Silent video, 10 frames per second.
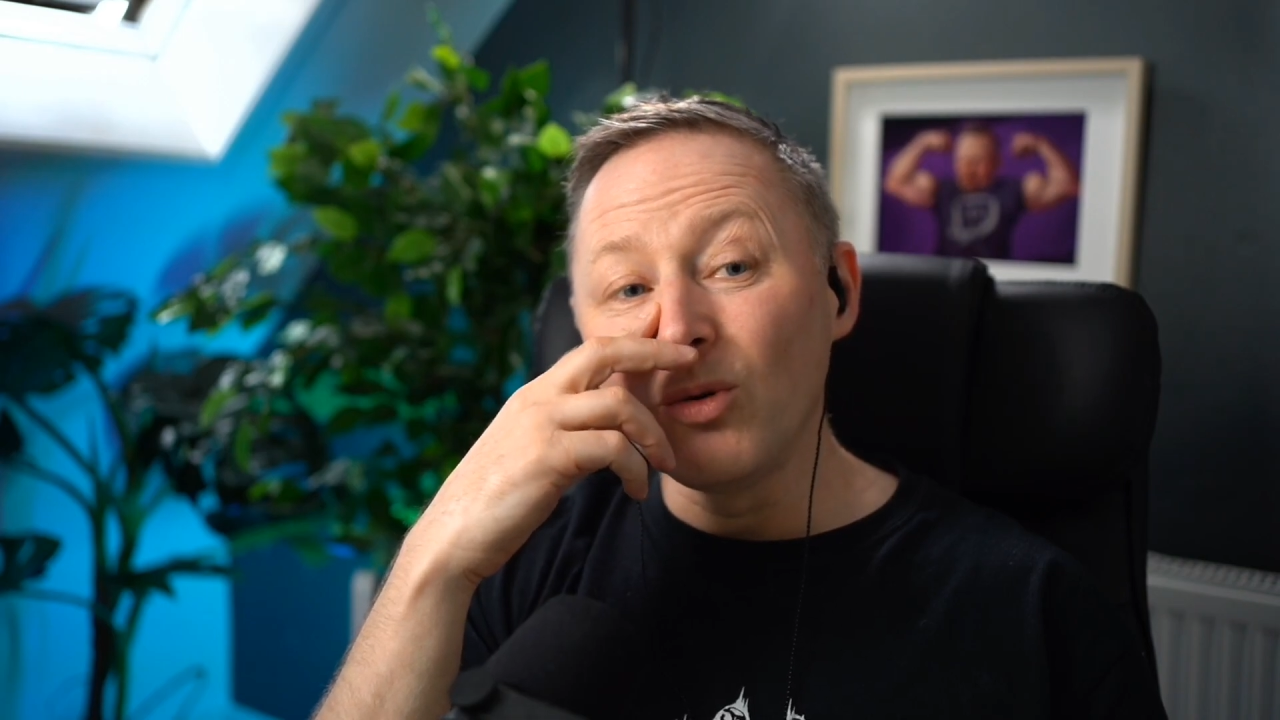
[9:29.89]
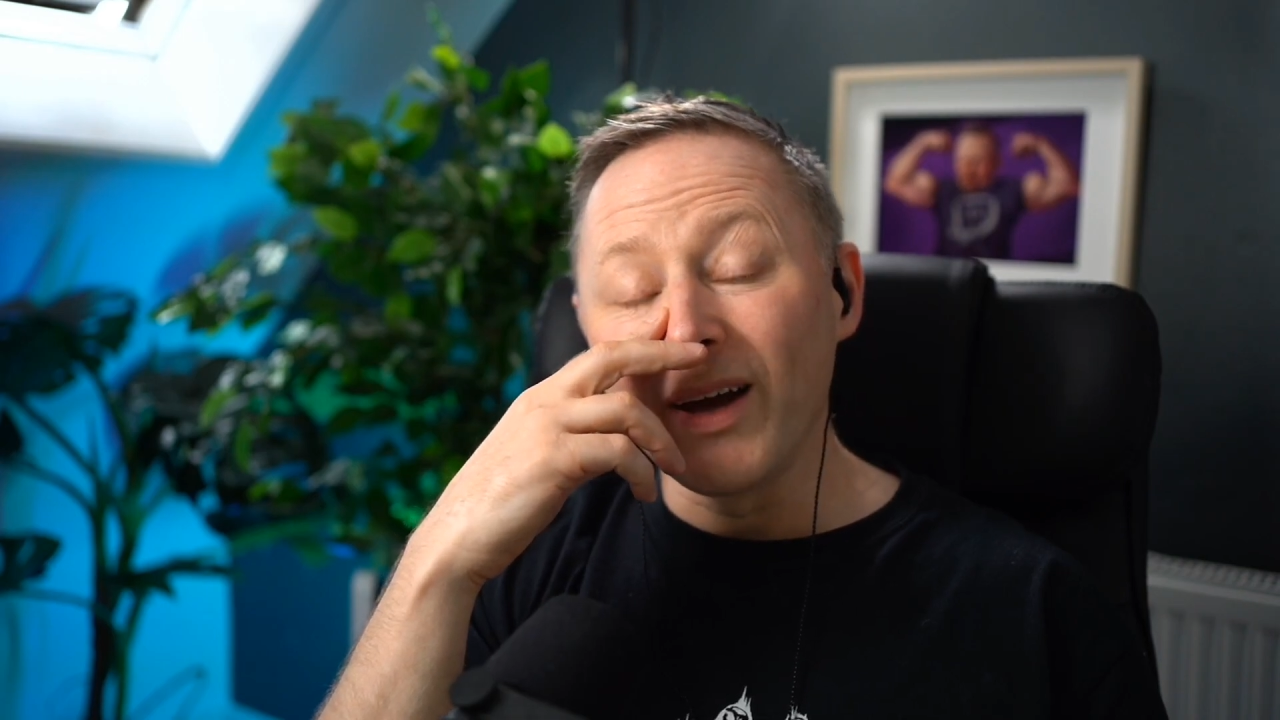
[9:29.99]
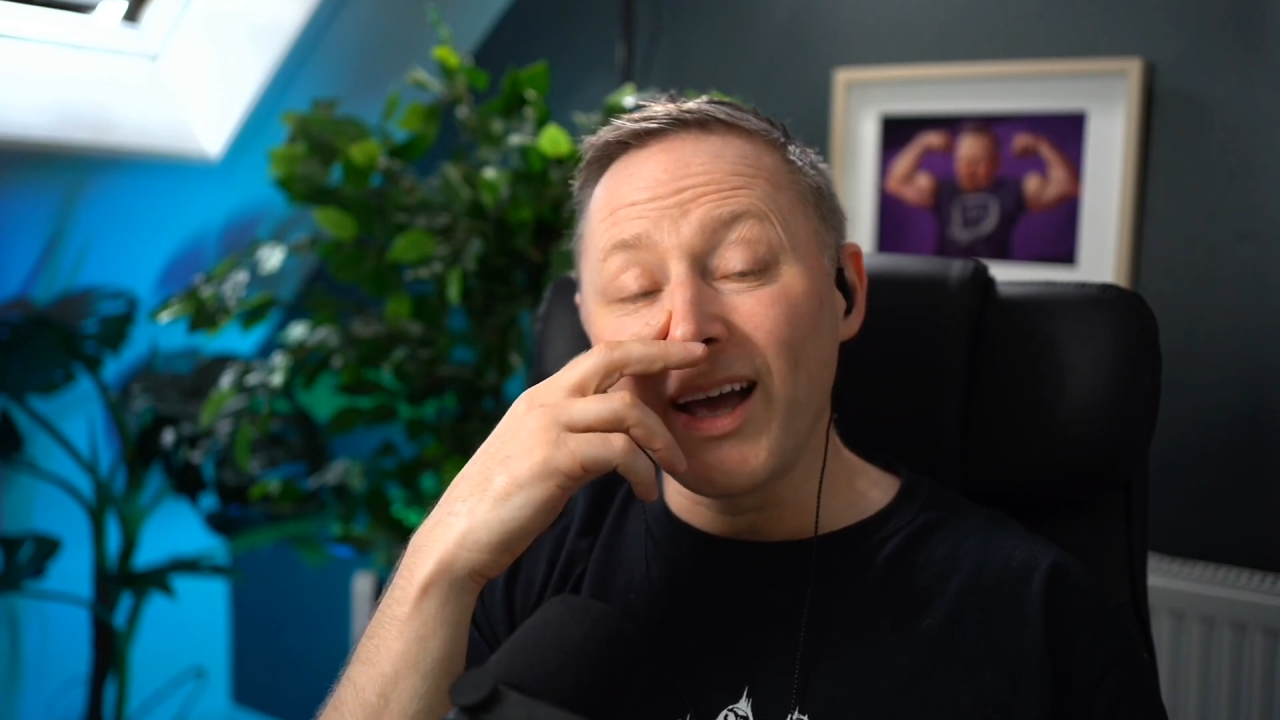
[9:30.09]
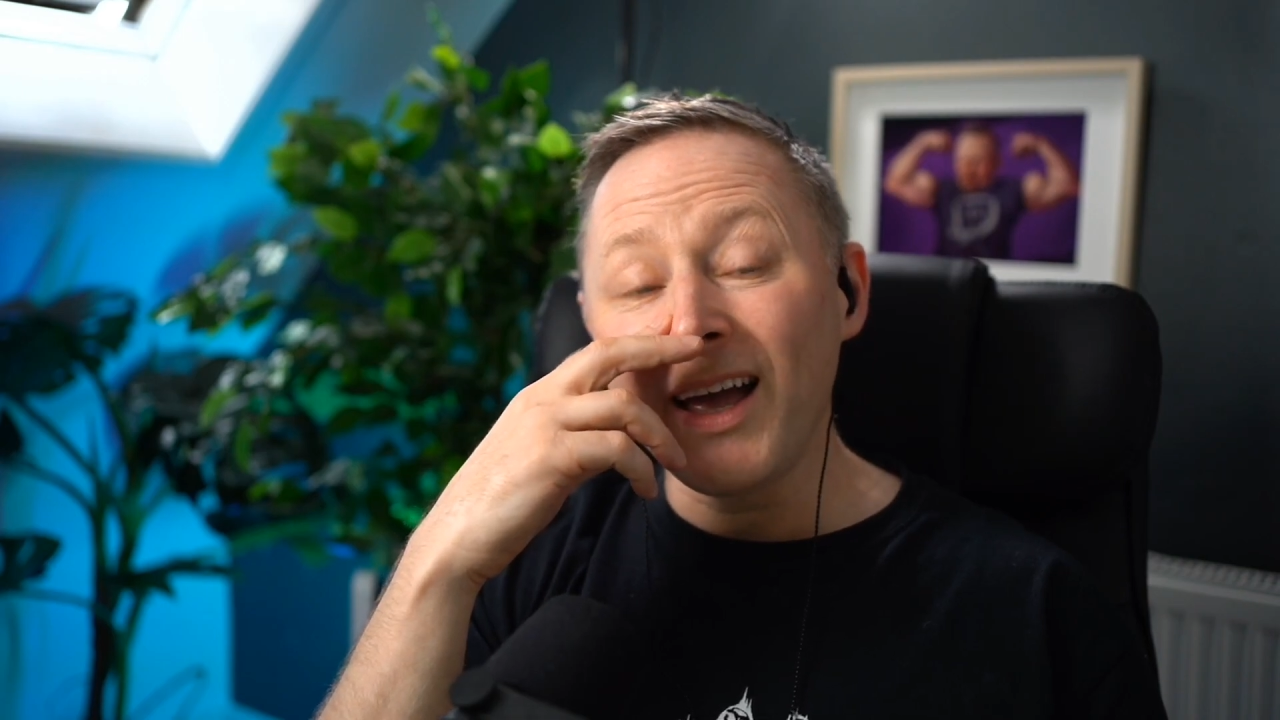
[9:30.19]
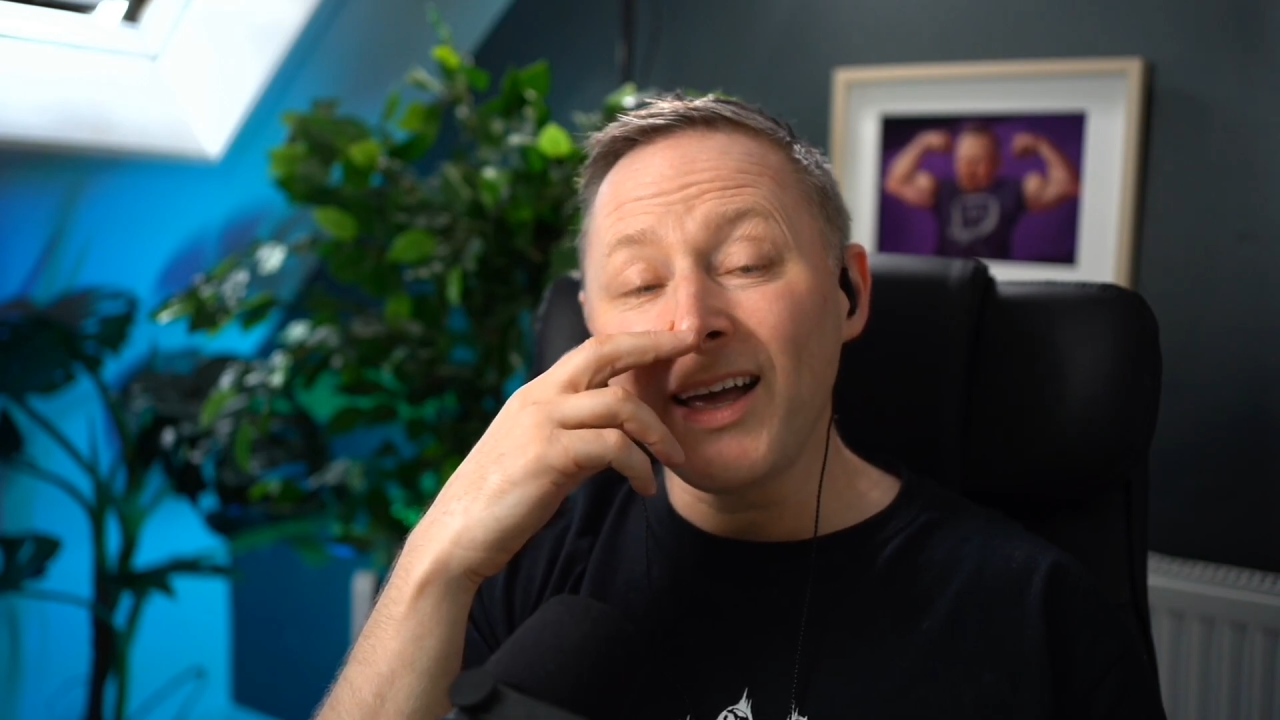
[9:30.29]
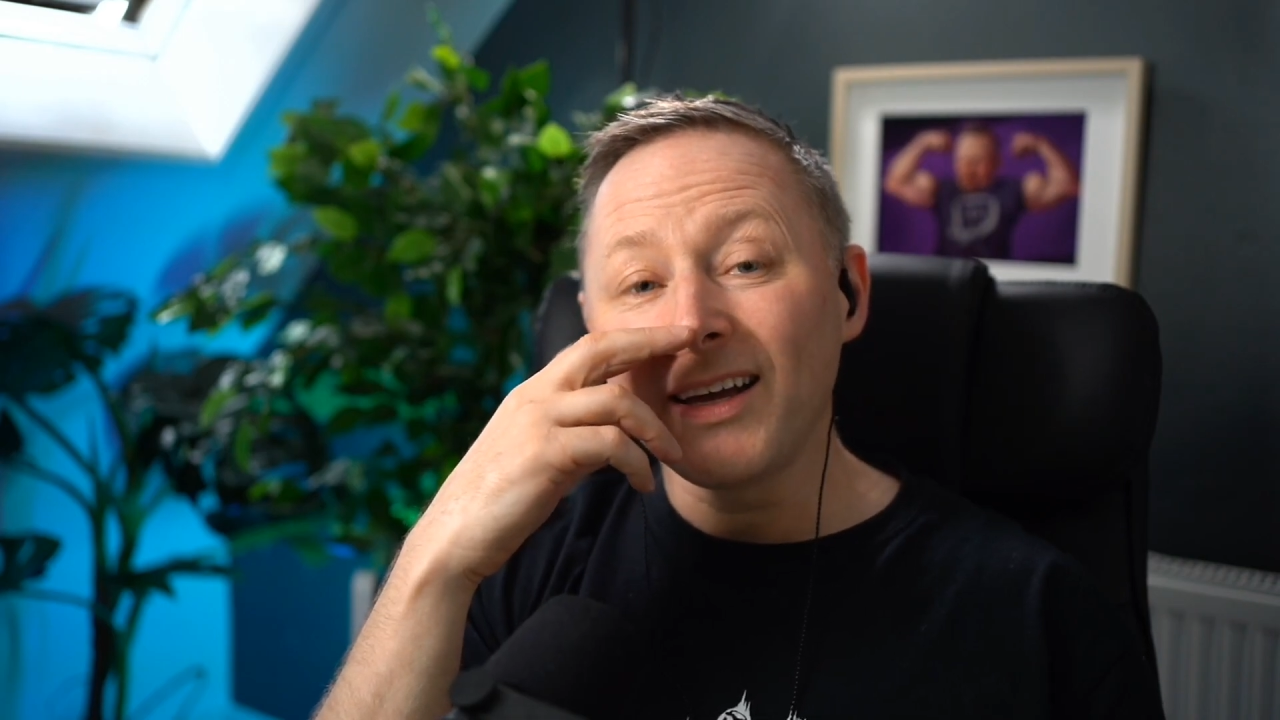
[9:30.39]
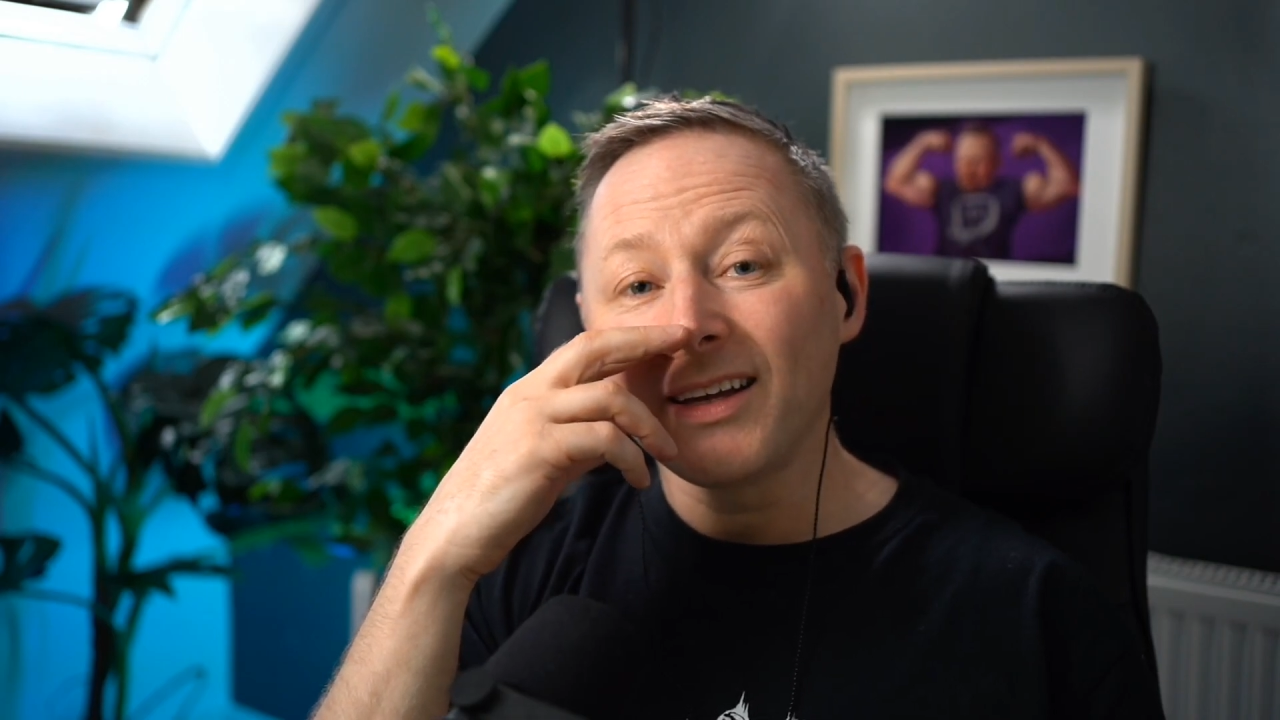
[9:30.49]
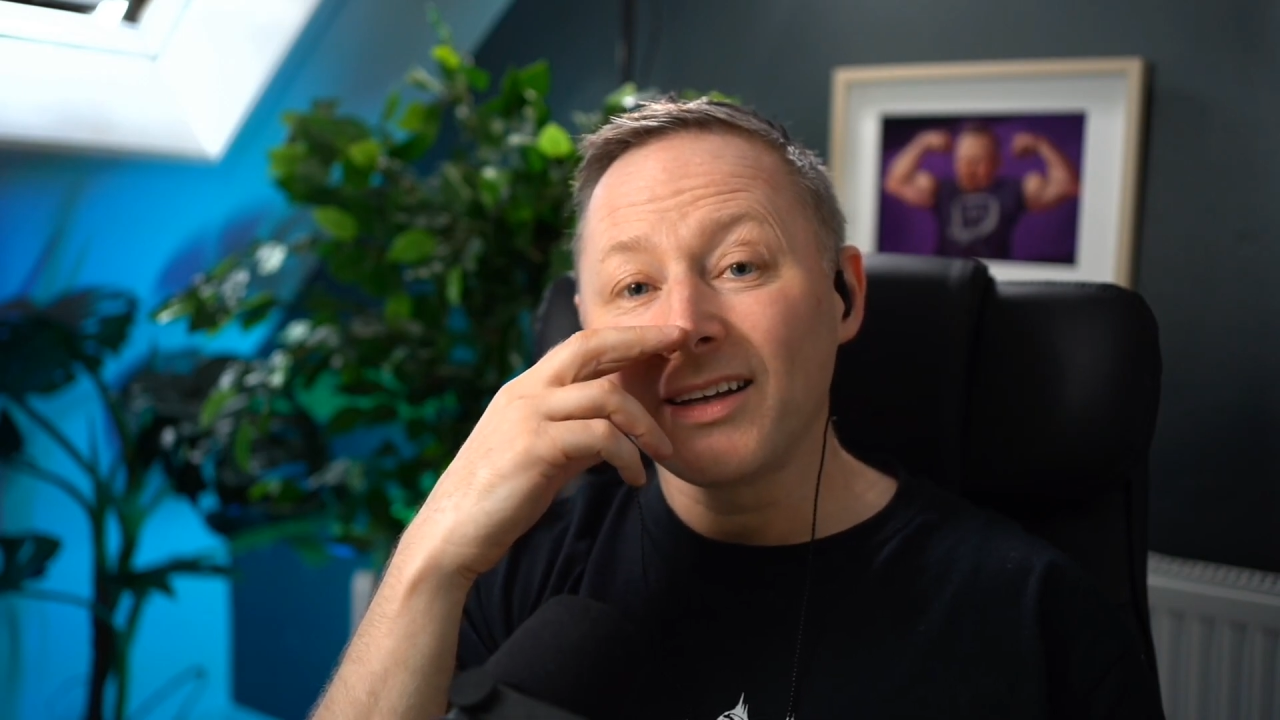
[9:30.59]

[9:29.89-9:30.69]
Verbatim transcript: way!